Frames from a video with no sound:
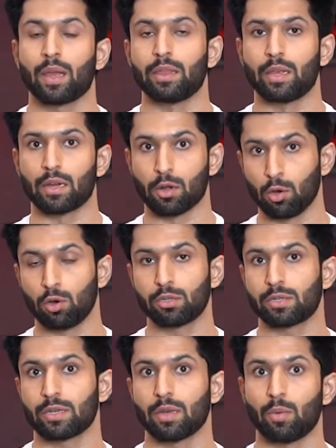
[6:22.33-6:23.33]
the
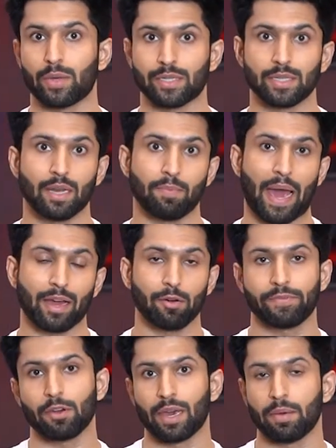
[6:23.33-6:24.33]
glutes, which is the back
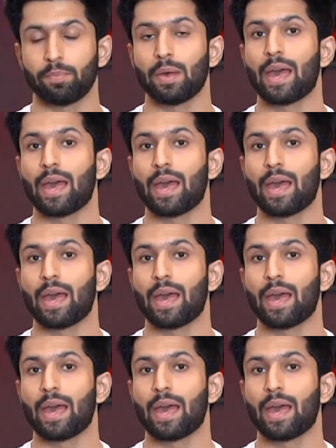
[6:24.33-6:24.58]
of your hip,